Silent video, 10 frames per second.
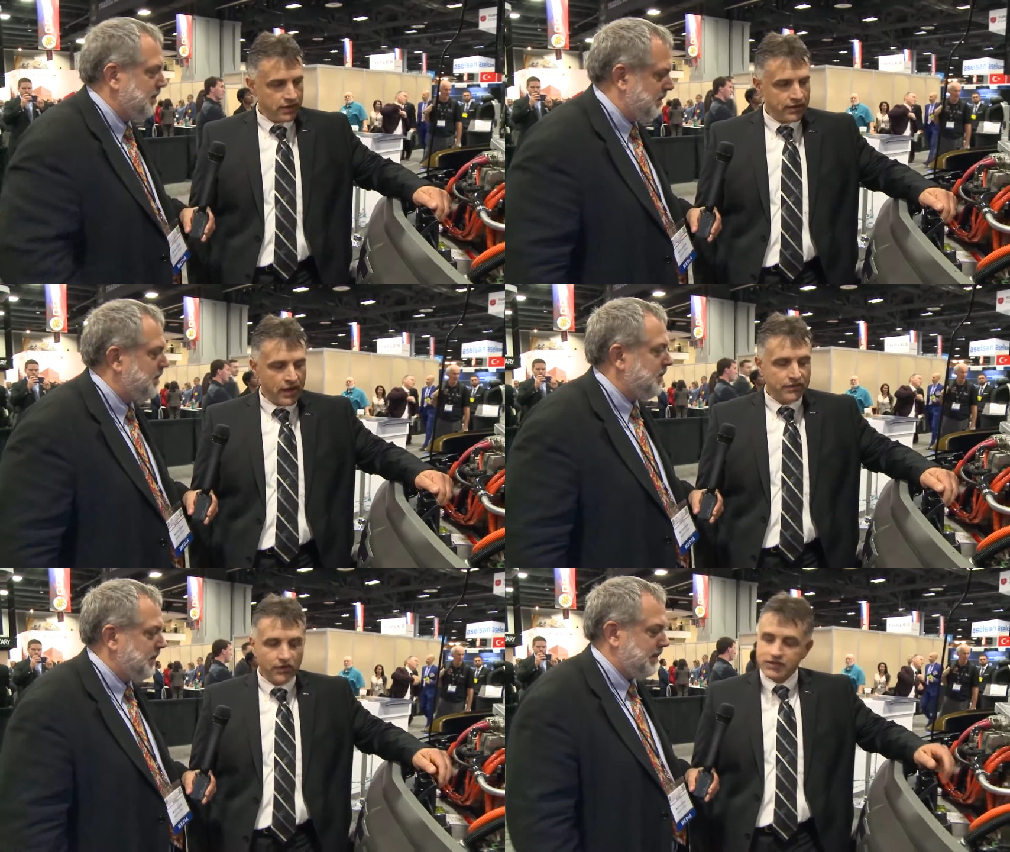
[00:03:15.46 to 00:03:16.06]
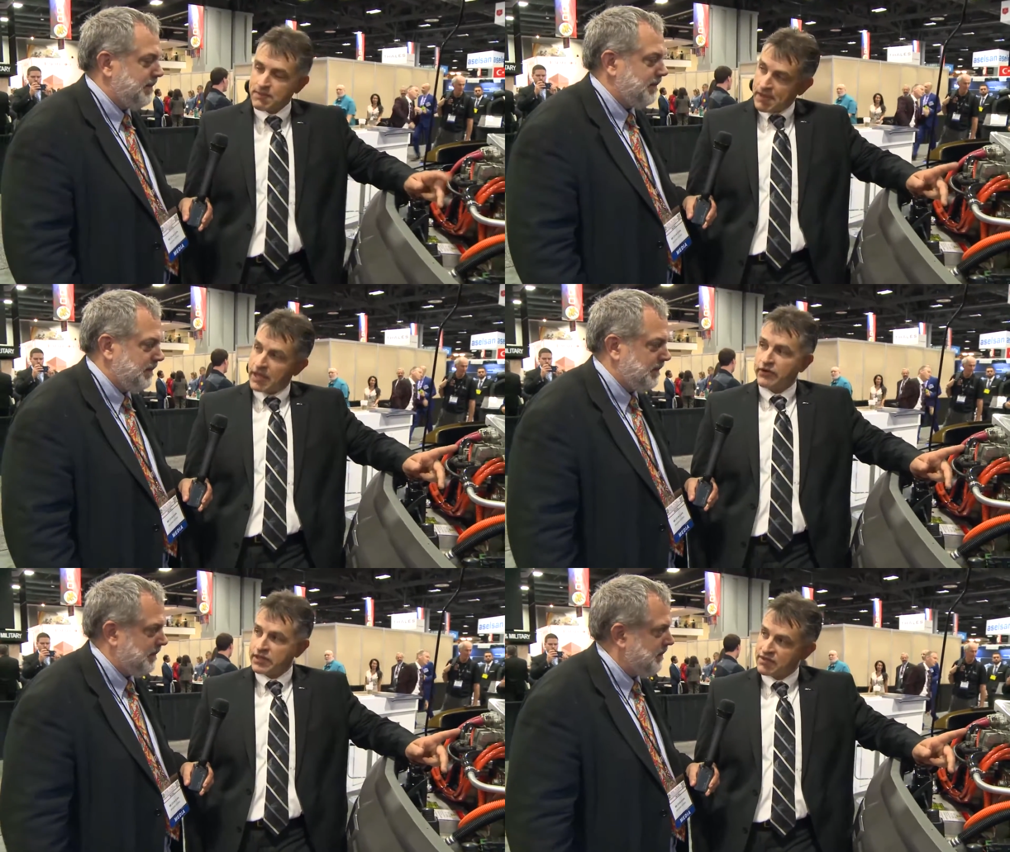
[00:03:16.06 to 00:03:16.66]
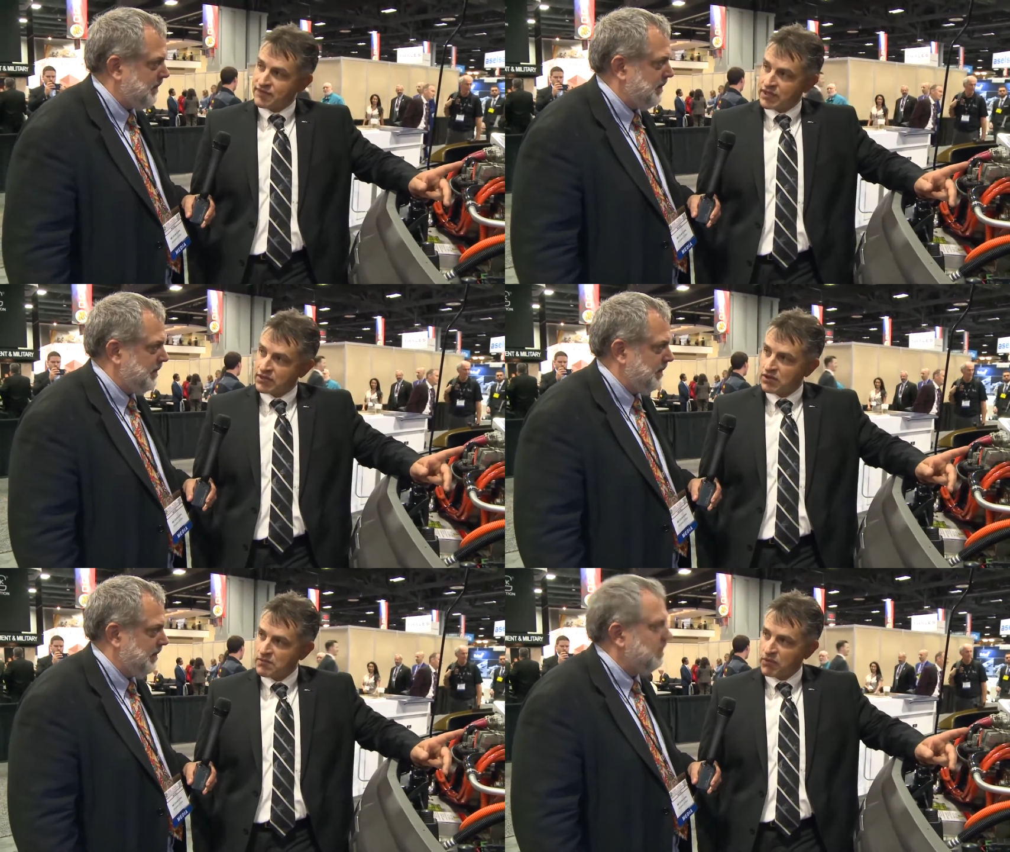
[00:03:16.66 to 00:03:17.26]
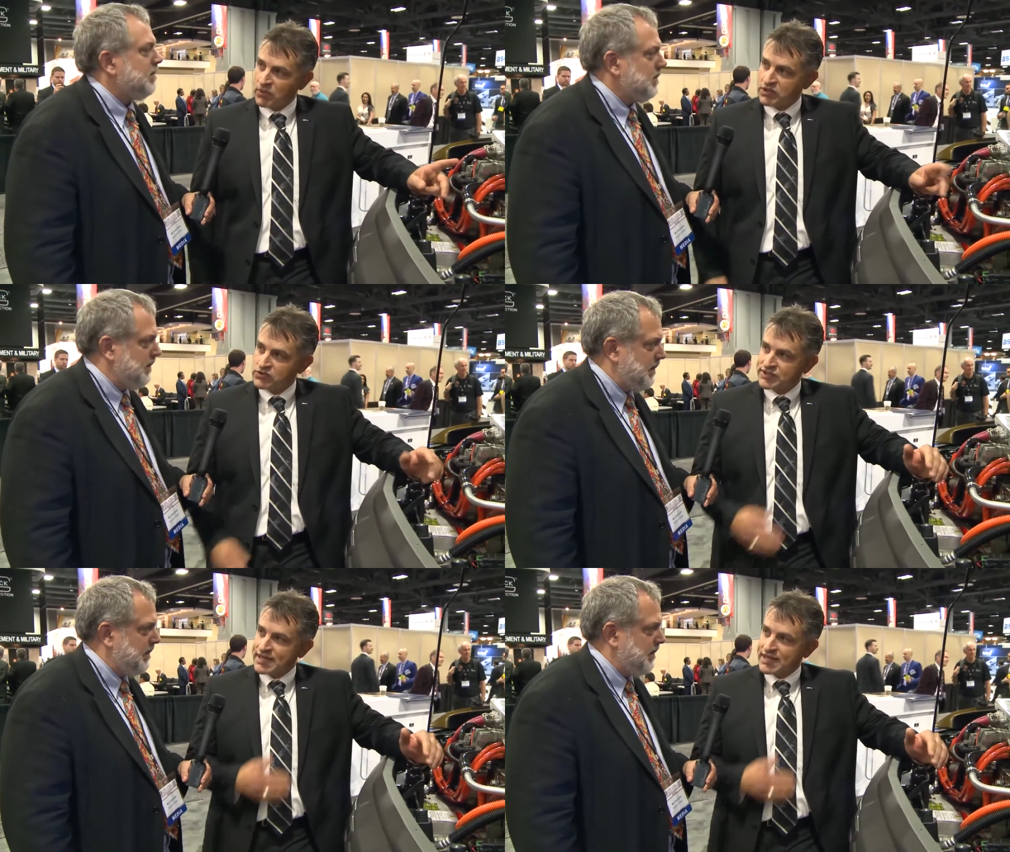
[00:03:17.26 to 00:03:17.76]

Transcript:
Speaker 1: now there is a battery in the vehicle, but we use